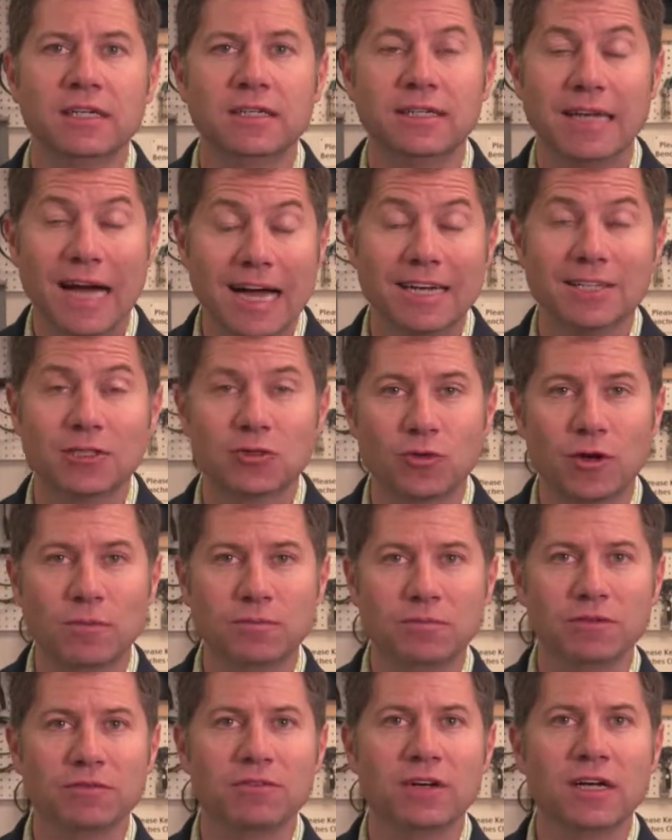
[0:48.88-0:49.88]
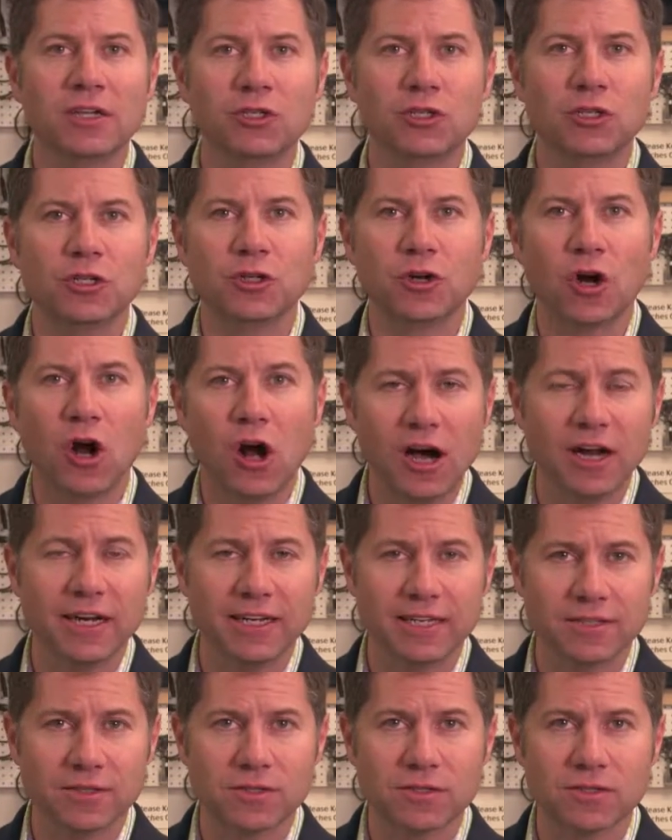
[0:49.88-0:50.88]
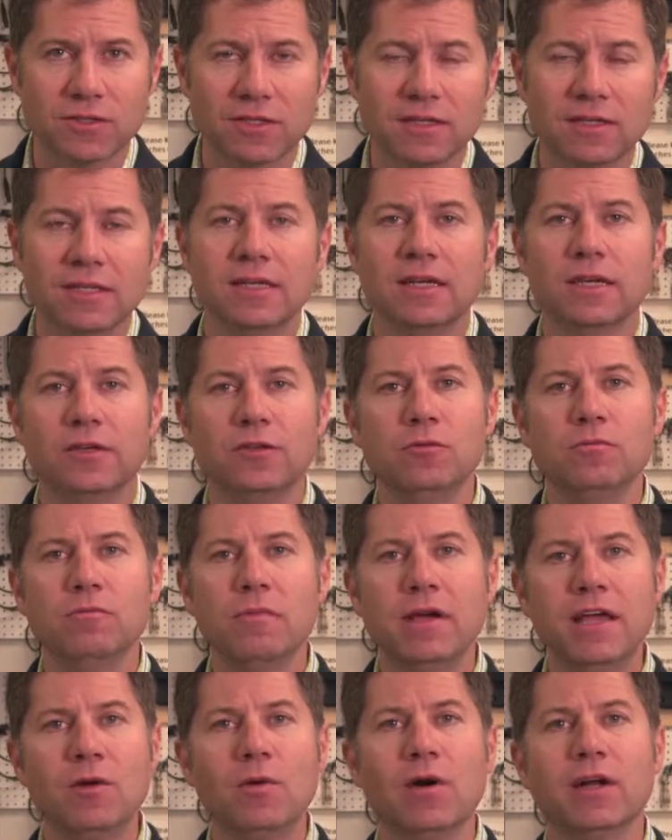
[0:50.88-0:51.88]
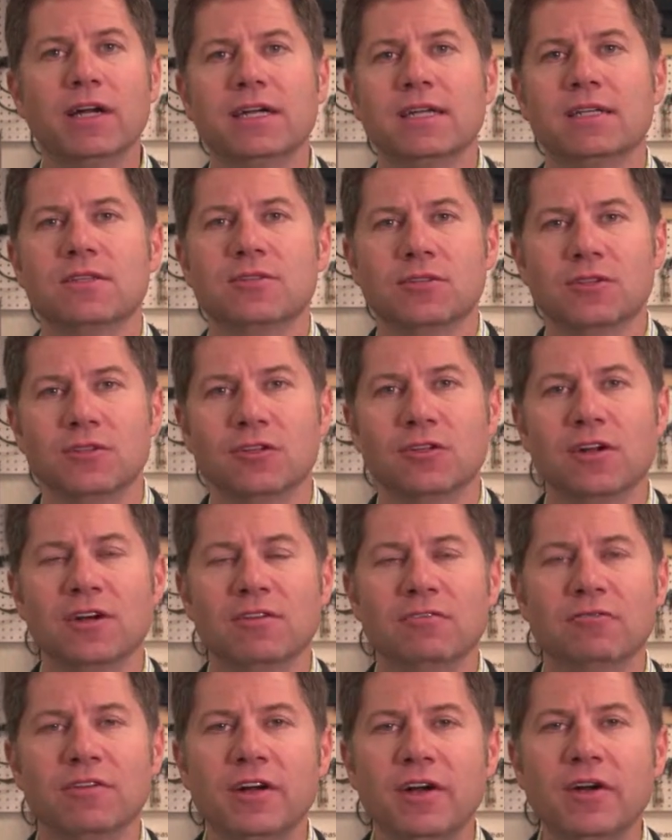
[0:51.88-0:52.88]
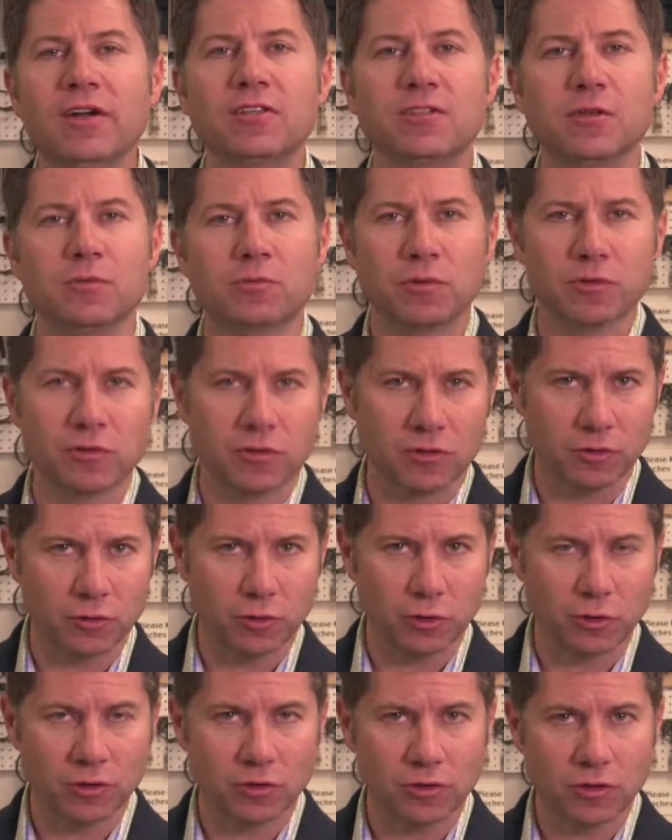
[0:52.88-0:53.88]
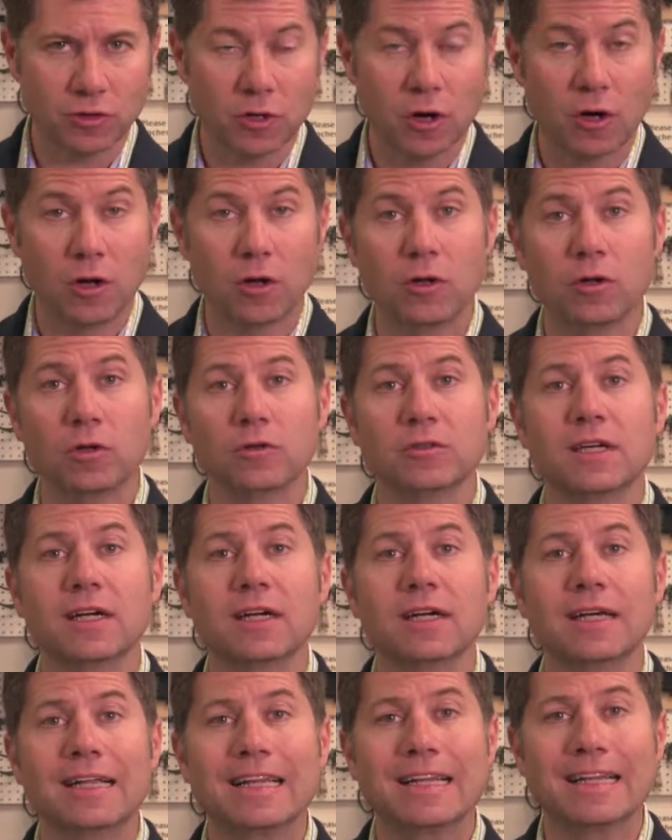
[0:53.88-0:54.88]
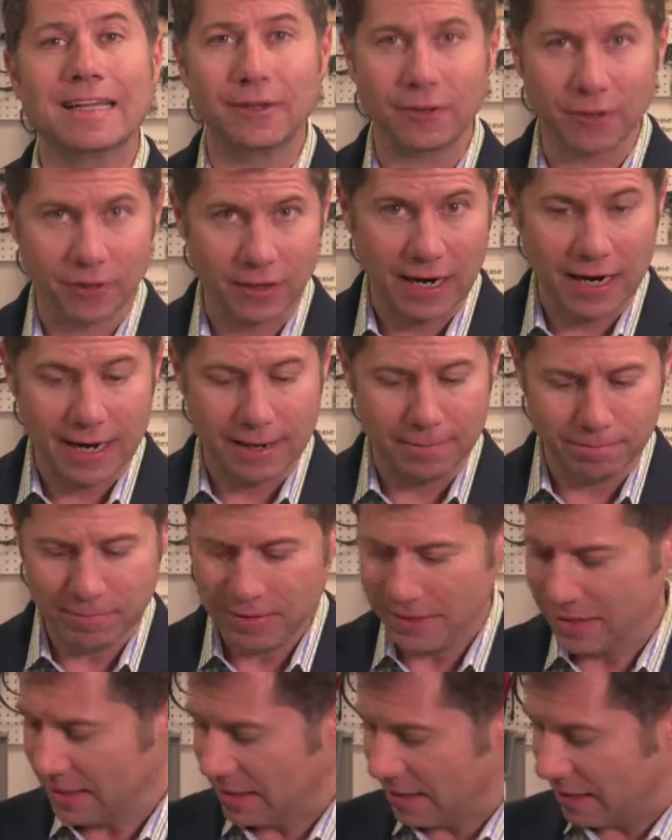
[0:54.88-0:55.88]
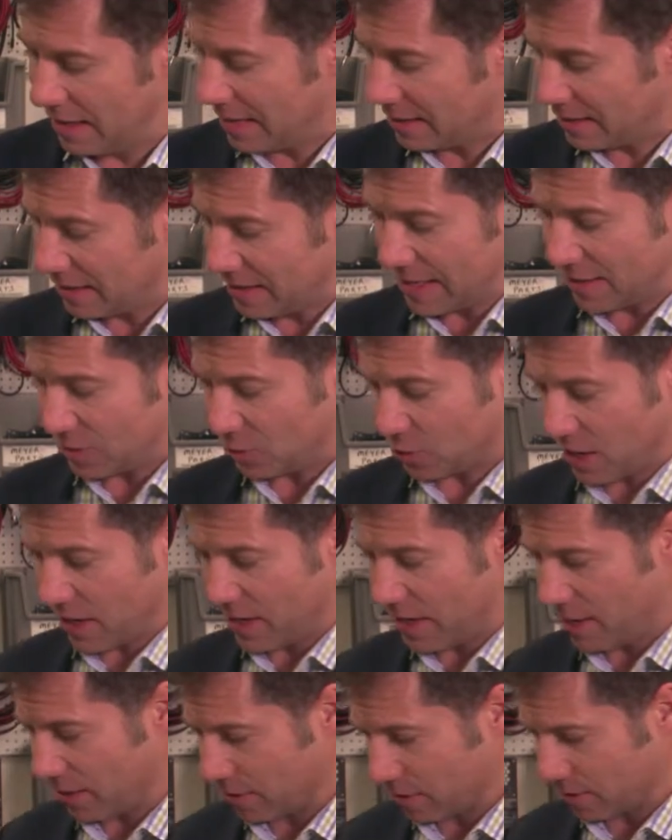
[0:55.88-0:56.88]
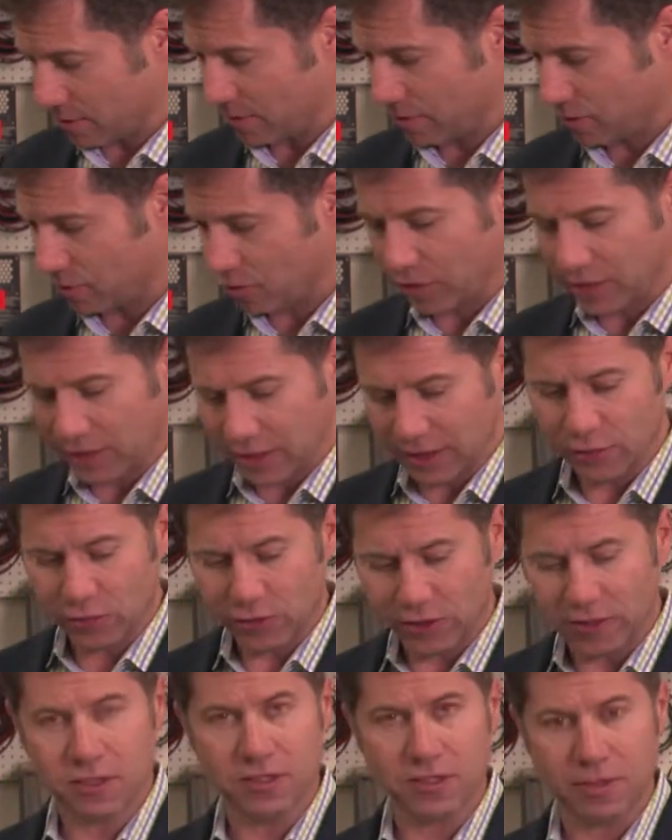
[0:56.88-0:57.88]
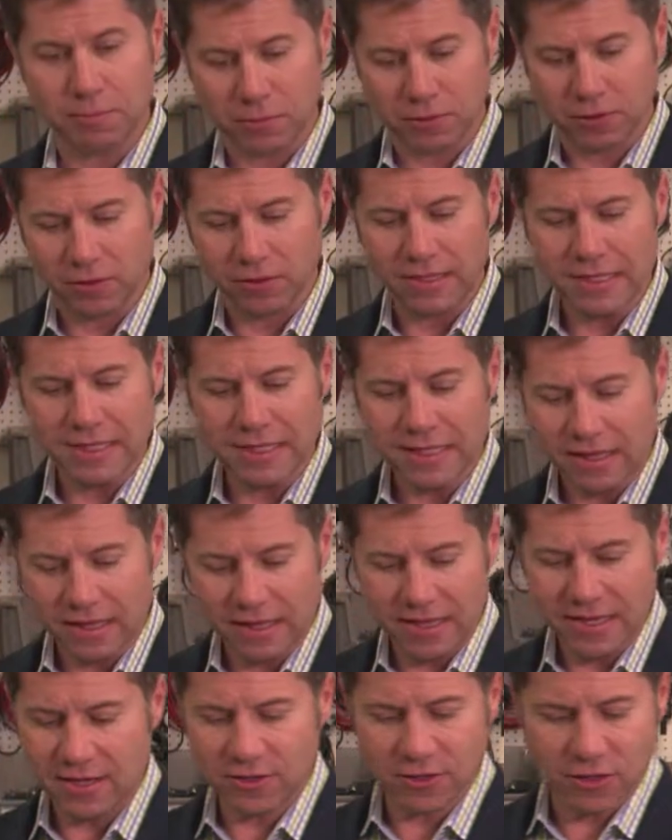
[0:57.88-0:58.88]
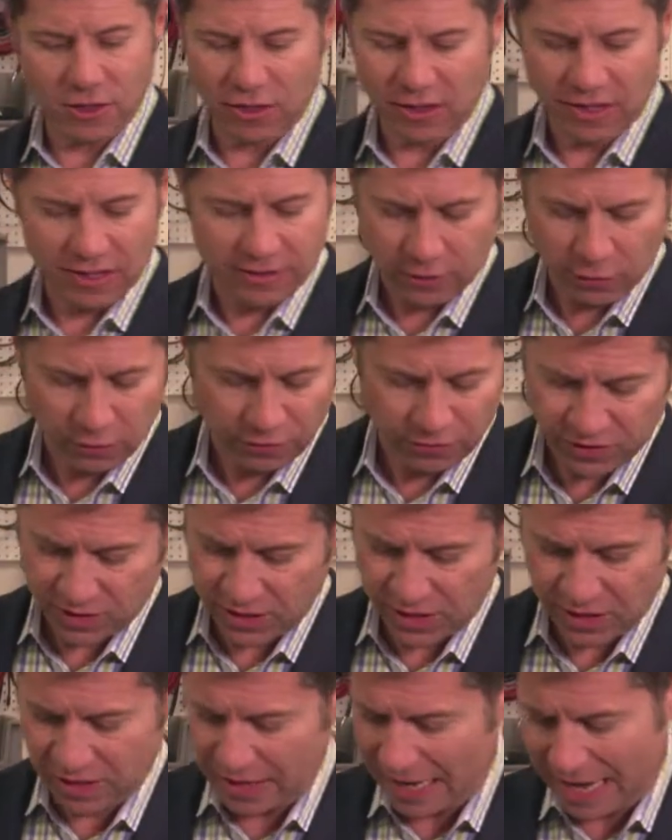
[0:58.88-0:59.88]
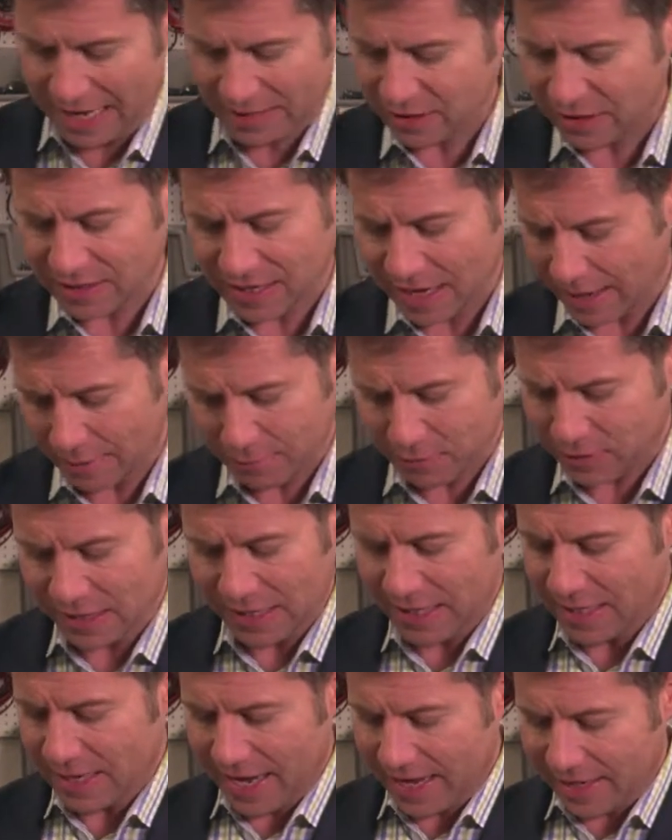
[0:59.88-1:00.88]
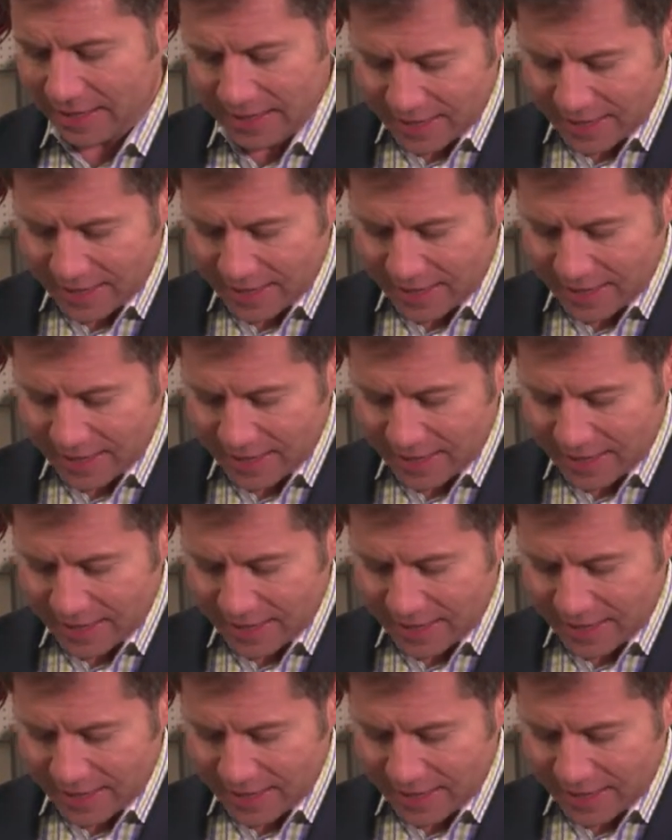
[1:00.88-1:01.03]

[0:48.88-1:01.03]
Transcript: to your audience, you may want to consider a very simple solution called ClearComm. That's this right here. Really, really simple. These are things that you've seen lots of times, and